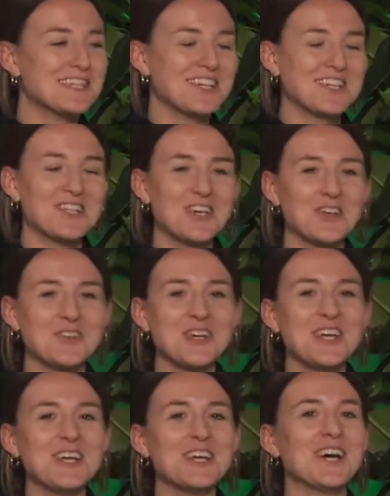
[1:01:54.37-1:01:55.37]
I
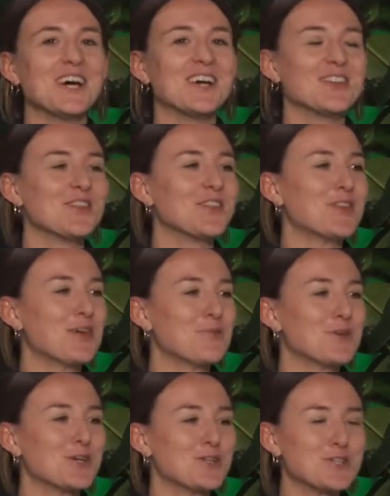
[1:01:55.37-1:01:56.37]
knew that they
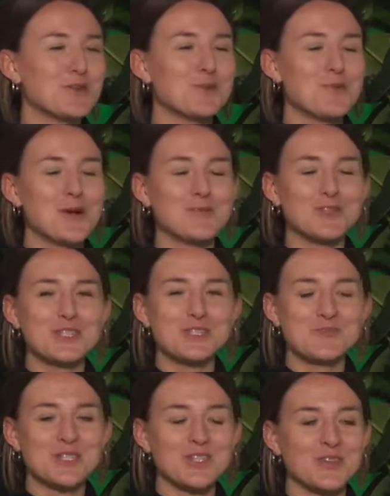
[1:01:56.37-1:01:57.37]
were doing what I wanted
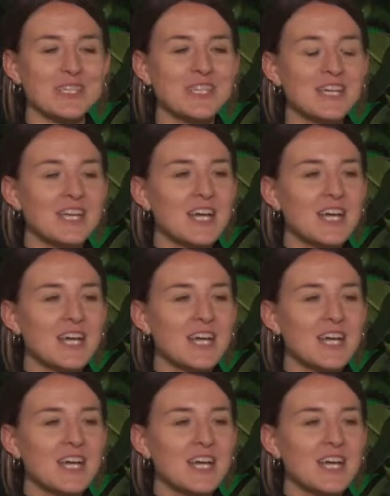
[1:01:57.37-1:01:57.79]
to be doing.